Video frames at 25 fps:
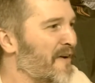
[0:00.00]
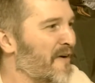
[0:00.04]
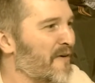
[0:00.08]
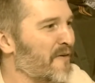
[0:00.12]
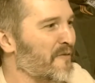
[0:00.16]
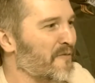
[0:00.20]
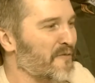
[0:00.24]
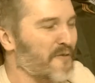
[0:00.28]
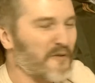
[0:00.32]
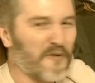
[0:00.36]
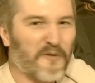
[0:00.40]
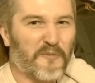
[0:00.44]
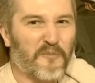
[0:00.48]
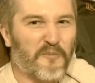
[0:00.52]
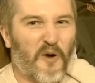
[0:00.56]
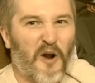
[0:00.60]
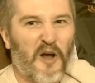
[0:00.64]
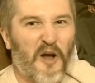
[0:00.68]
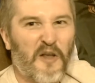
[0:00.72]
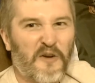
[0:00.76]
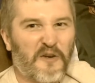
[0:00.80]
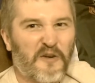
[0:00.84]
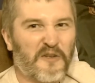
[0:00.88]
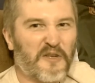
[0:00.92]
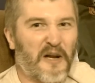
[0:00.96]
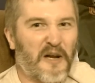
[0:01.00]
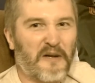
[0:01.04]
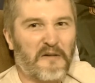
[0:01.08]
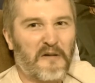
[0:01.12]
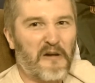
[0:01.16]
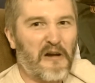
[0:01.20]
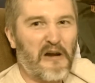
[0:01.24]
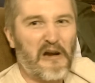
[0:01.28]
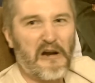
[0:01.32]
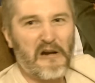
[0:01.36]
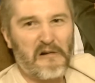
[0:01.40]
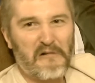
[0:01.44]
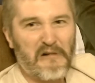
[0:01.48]
you know, your brother like,
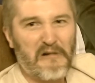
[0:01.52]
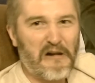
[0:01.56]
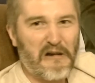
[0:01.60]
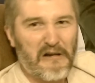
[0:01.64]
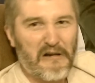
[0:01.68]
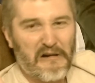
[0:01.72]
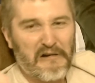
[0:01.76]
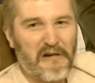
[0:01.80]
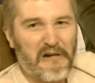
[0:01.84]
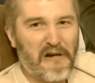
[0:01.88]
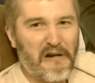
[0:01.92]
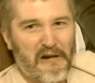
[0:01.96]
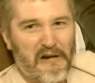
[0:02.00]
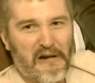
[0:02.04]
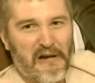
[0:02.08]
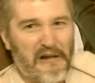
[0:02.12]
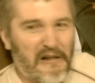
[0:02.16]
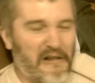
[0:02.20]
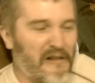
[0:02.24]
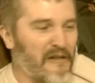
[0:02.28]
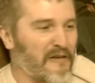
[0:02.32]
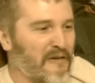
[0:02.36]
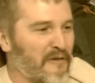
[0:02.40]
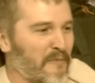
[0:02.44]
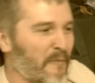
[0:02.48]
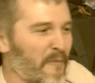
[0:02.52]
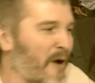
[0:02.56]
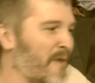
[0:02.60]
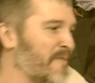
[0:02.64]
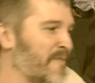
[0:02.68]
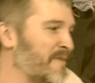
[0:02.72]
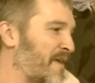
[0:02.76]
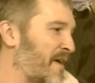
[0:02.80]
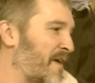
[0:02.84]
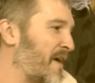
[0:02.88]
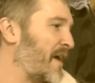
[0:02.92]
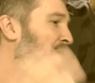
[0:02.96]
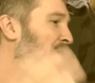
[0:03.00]
and your
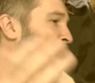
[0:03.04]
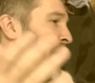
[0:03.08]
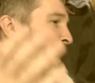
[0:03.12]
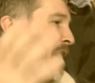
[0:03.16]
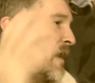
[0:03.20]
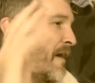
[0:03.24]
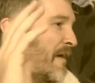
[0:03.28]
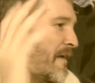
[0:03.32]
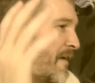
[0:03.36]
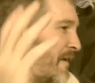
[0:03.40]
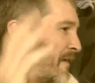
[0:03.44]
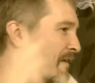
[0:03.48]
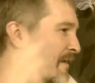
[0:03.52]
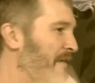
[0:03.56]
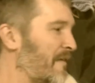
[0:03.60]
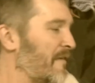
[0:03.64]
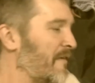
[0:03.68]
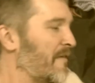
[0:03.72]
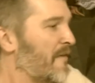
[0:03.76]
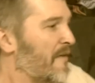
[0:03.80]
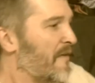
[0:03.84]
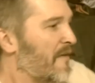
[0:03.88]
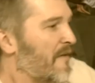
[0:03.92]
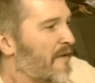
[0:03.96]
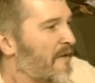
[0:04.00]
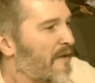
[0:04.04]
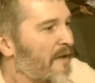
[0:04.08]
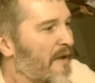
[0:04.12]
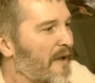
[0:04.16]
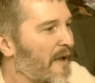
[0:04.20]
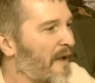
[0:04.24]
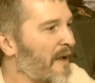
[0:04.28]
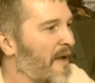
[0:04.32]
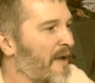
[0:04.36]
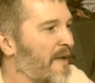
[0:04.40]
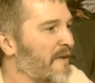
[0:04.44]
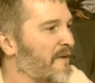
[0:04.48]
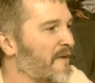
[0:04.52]
mom's like, oh,
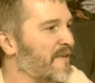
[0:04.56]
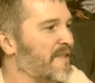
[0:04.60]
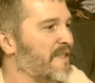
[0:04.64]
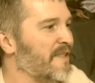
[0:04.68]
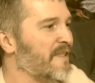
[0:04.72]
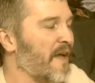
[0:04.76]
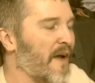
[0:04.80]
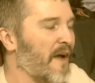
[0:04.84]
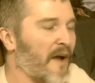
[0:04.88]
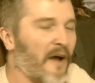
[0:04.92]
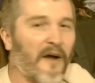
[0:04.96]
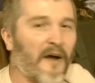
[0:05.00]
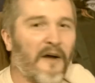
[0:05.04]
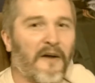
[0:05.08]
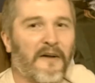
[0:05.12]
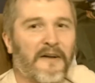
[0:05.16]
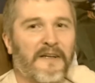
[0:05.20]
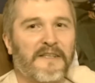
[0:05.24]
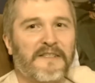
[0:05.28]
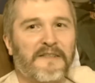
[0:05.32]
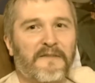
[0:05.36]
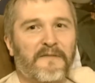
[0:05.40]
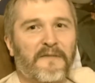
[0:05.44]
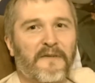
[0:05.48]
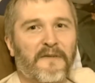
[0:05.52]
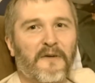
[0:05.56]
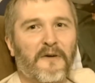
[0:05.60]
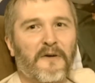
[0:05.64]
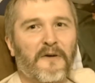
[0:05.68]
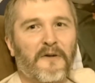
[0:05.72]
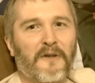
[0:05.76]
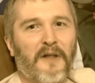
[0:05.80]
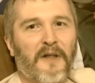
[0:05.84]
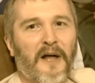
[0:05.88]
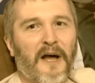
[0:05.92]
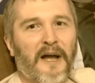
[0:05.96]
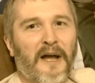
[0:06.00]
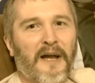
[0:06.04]
and you're just like, ah, oh, because you
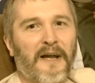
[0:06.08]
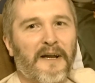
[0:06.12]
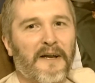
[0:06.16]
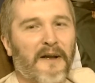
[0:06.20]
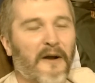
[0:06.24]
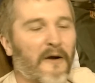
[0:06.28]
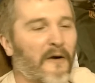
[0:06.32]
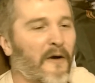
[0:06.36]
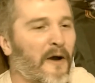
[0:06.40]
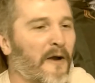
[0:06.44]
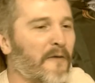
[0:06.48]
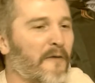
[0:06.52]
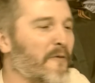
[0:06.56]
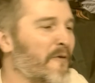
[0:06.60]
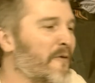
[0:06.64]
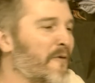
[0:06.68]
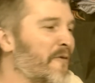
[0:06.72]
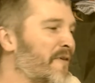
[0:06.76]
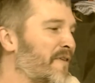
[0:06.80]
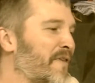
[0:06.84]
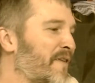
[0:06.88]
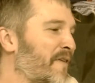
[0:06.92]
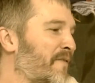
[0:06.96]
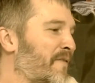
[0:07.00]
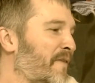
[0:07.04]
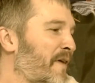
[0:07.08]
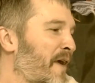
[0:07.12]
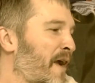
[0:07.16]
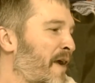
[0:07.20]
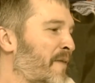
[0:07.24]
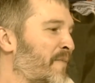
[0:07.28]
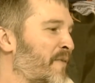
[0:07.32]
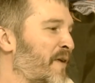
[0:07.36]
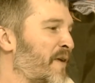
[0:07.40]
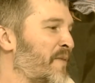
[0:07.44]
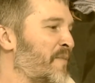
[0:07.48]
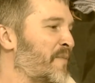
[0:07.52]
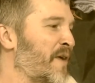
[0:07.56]
feel like, oh, I ruined the
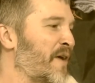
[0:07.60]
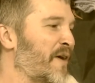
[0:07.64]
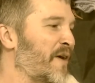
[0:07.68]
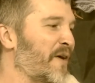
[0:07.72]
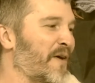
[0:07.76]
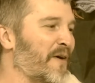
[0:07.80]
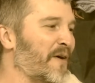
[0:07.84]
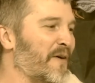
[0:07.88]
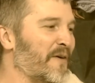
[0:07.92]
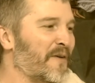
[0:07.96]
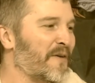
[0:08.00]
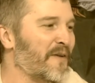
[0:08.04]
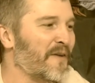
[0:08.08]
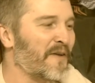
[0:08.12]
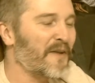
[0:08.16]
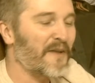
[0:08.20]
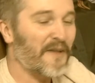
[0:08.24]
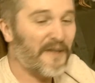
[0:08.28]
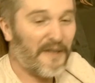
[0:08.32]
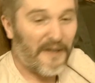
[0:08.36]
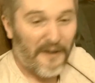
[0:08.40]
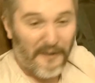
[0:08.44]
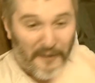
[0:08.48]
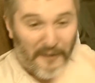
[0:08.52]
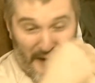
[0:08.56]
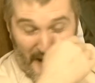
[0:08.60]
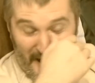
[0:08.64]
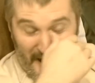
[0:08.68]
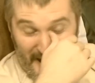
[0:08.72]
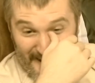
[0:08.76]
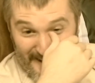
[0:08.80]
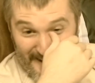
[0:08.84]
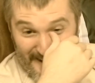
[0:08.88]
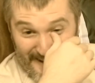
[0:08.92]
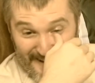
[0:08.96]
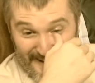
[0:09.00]
family meal. You know,